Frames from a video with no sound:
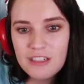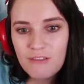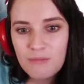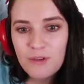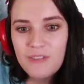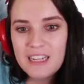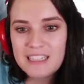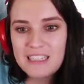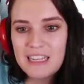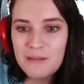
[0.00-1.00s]
stuff moving
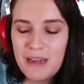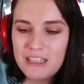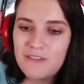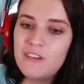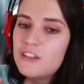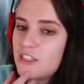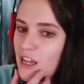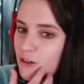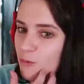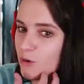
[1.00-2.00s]
inside the mouth. Feels
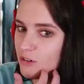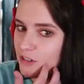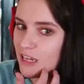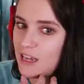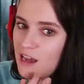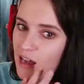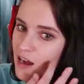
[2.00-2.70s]
otherworldly.